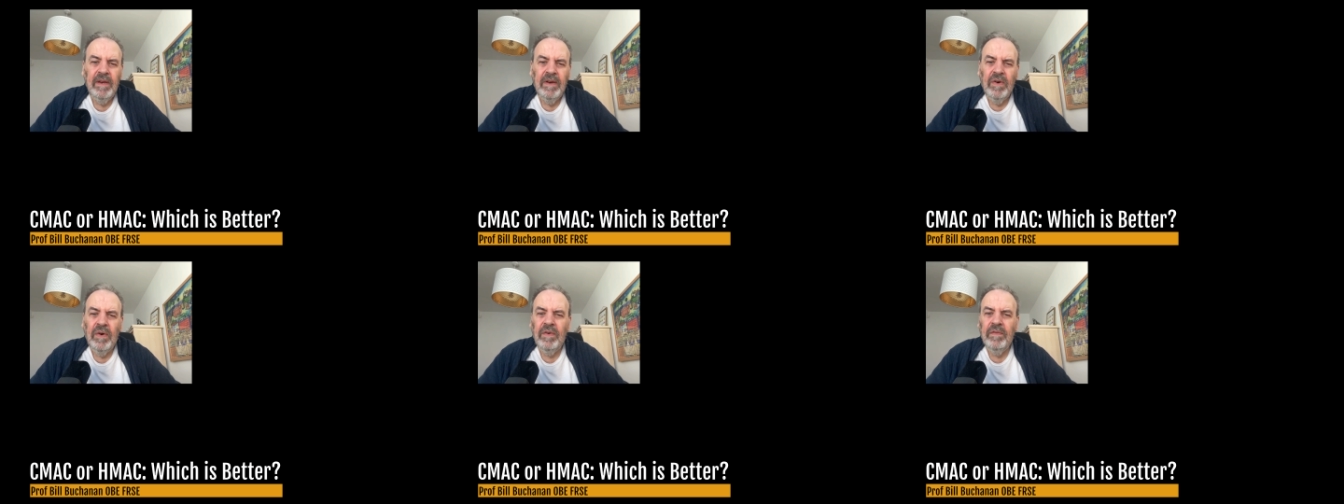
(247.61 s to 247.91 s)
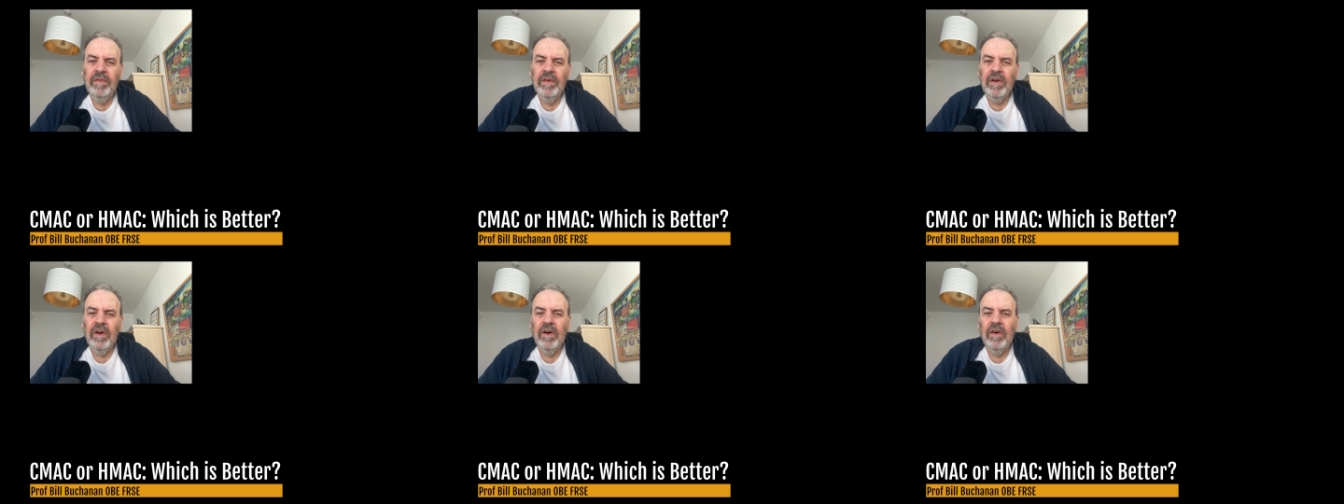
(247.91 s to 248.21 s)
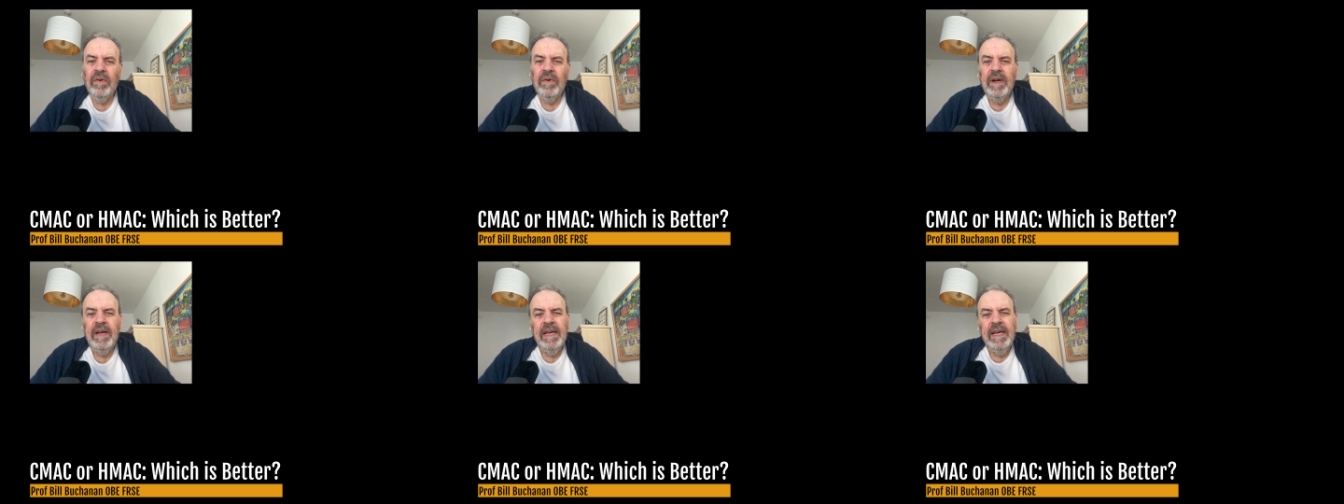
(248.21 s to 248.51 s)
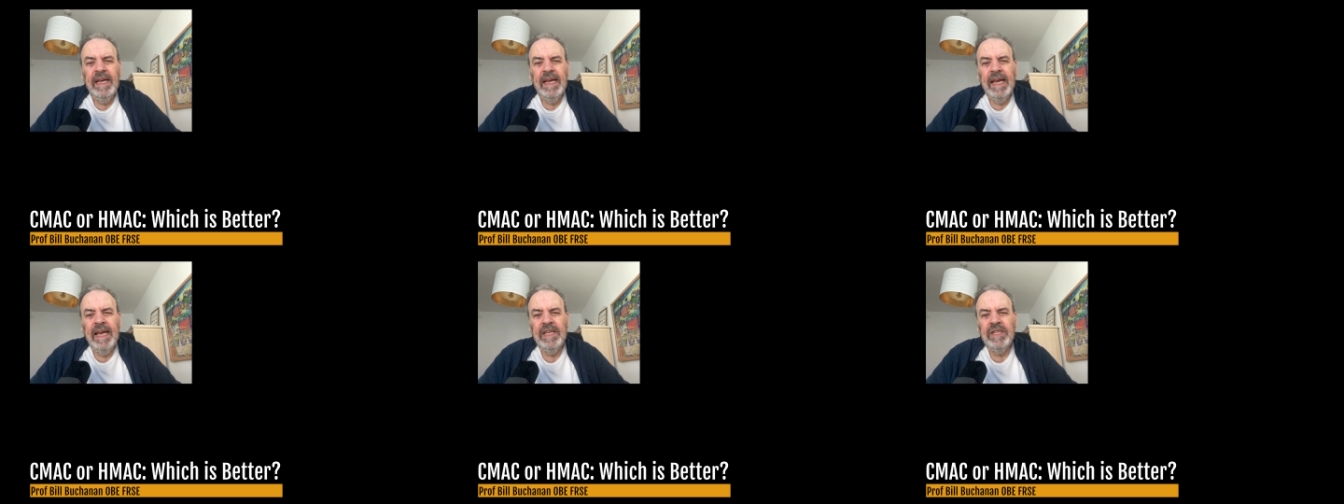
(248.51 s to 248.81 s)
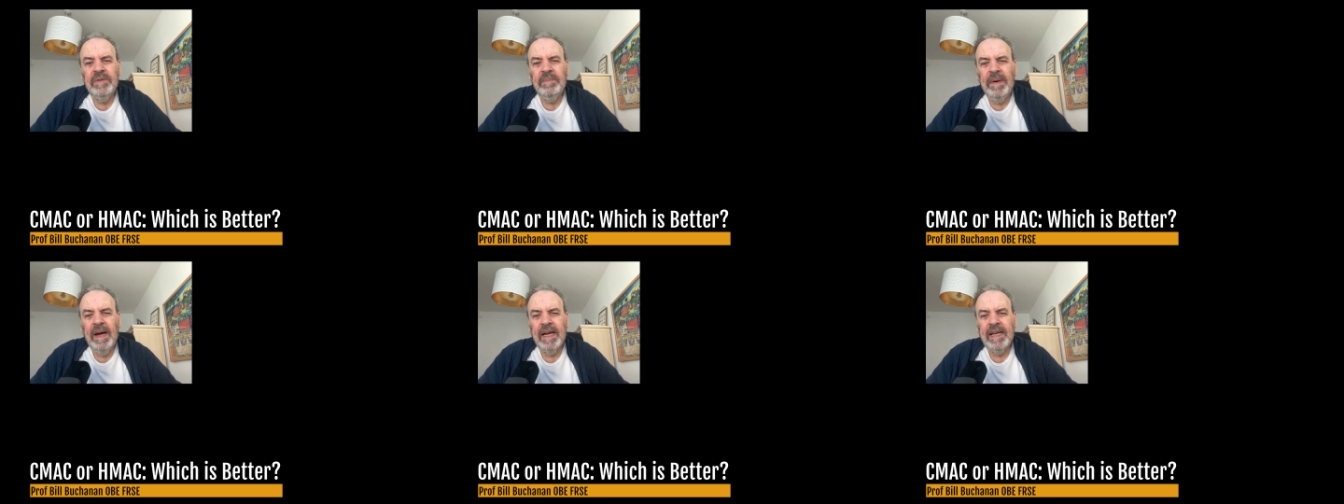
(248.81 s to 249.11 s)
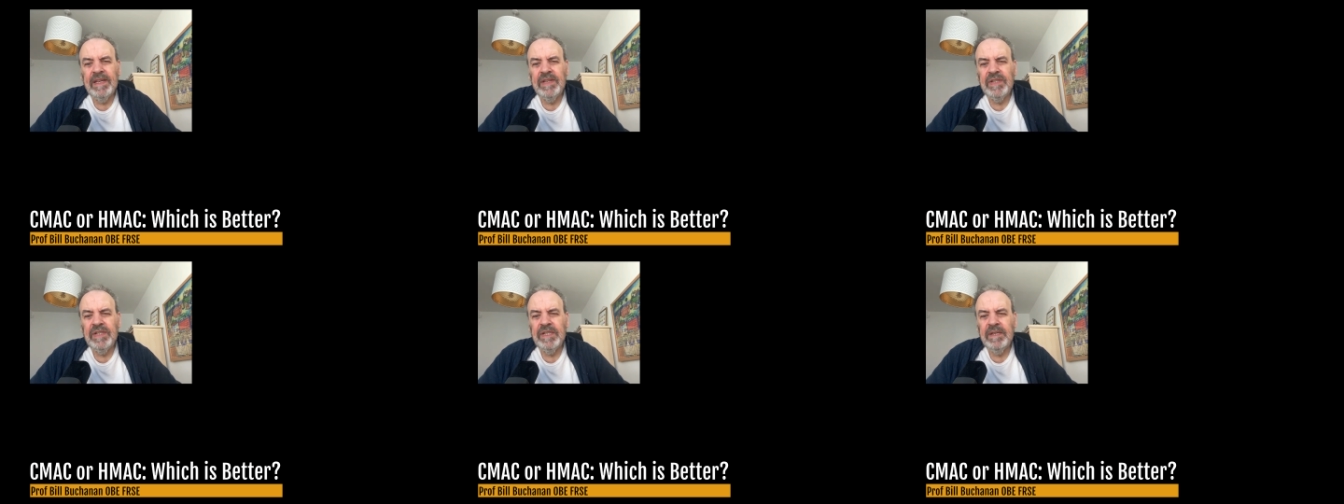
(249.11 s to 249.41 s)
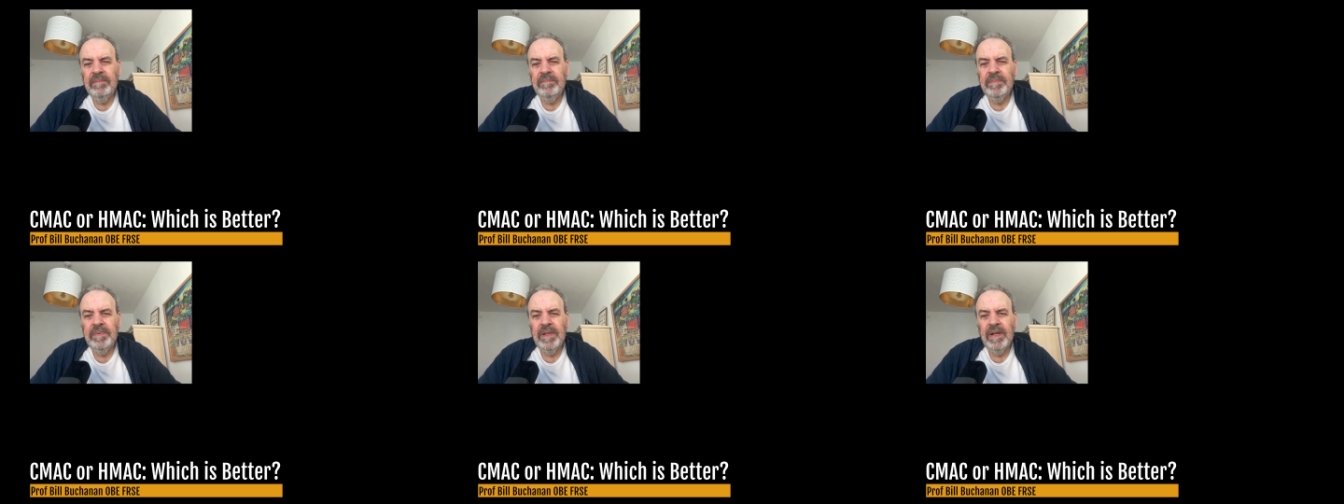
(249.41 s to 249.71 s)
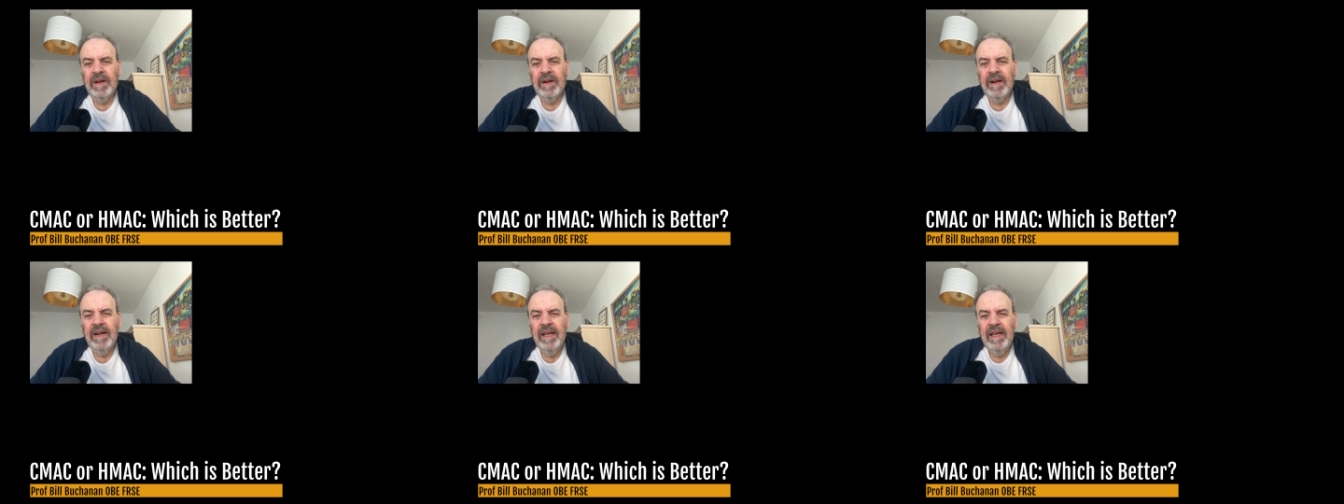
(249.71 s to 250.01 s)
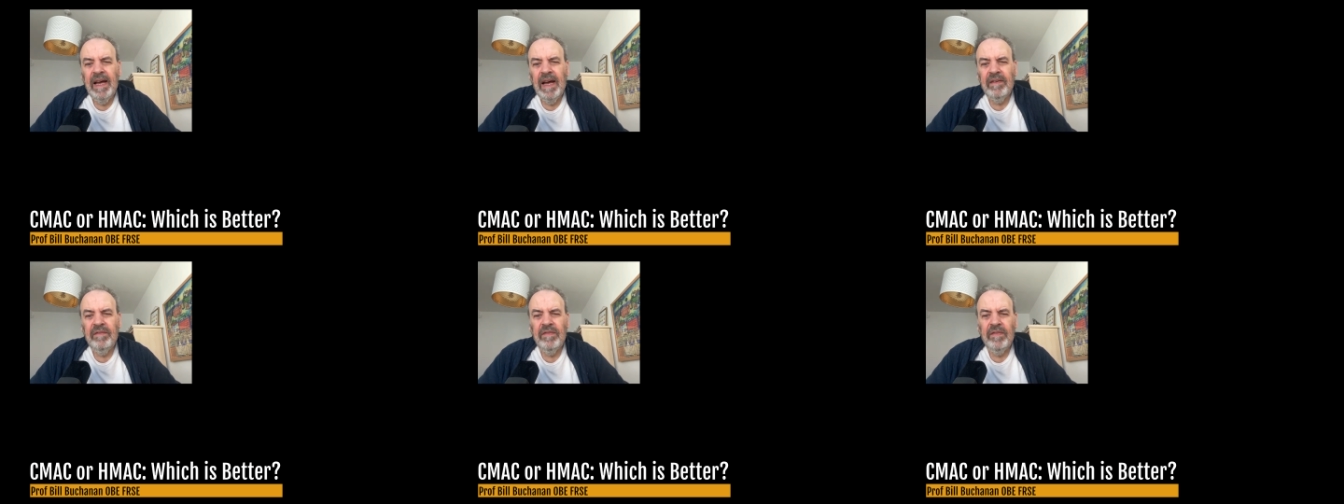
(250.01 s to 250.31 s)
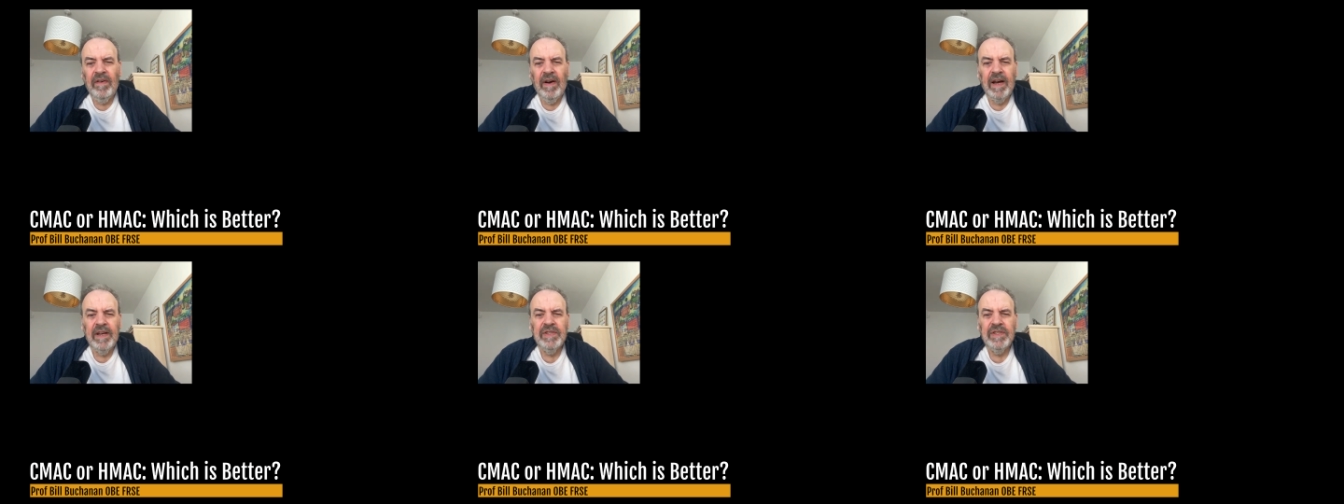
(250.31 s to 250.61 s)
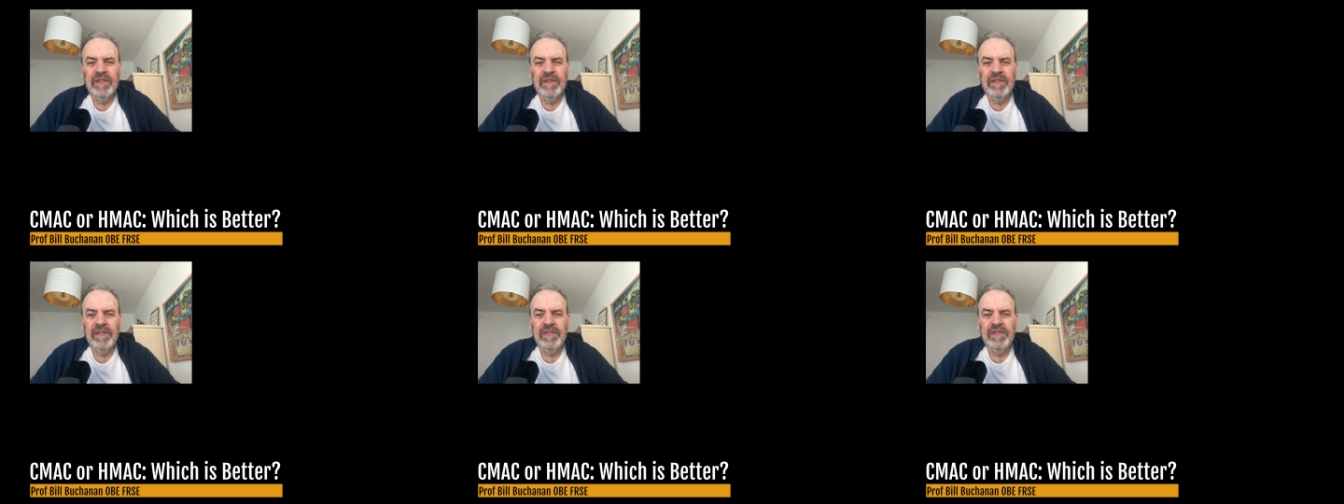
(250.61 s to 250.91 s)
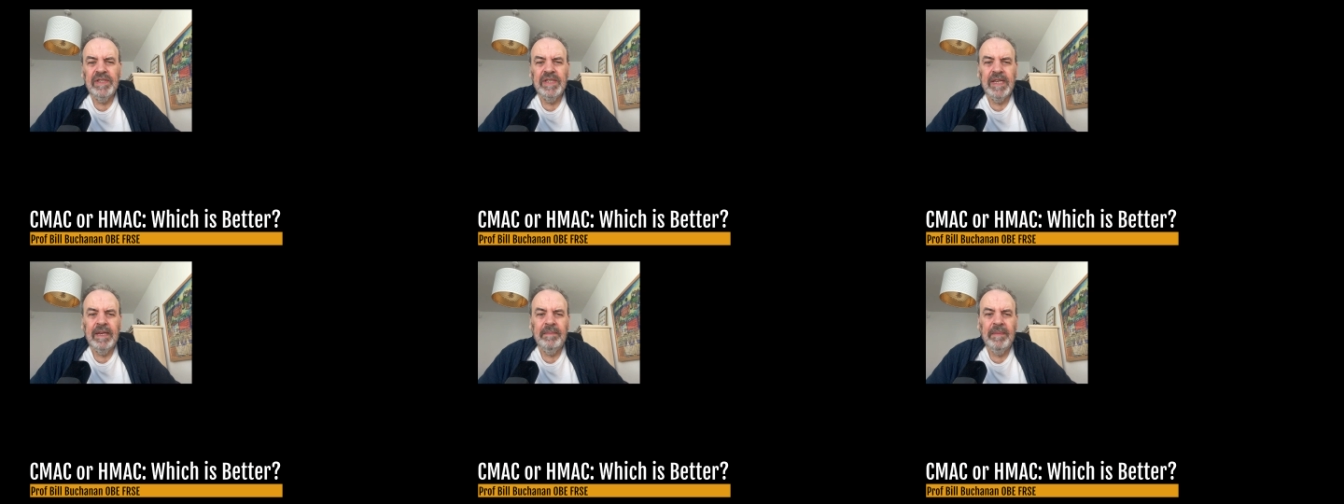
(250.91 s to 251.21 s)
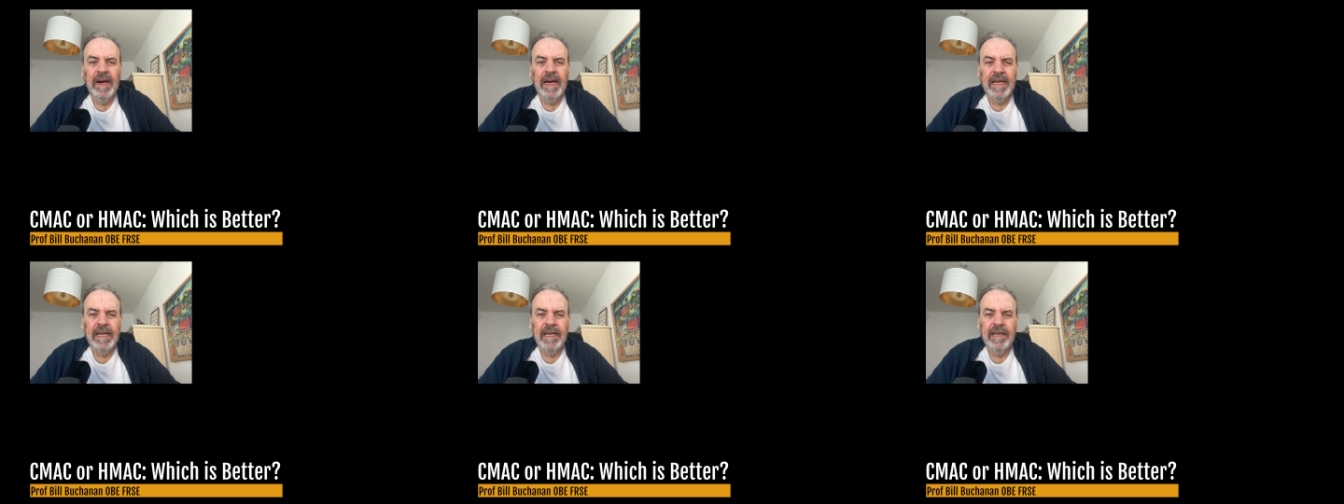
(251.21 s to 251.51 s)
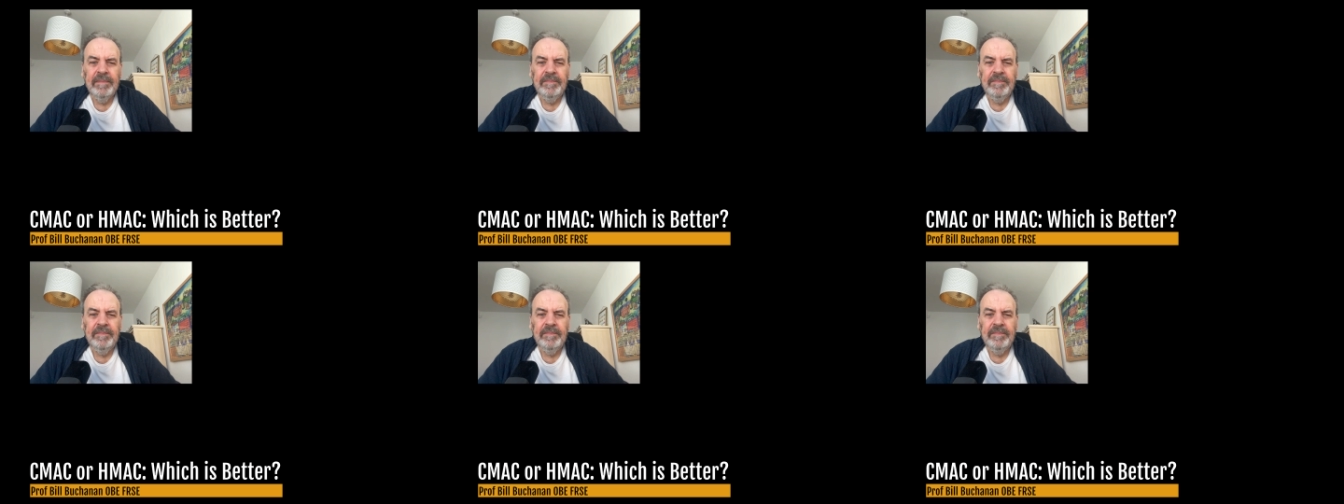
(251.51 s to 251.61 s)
Overall, HMAC is simpler and faster than CMAC.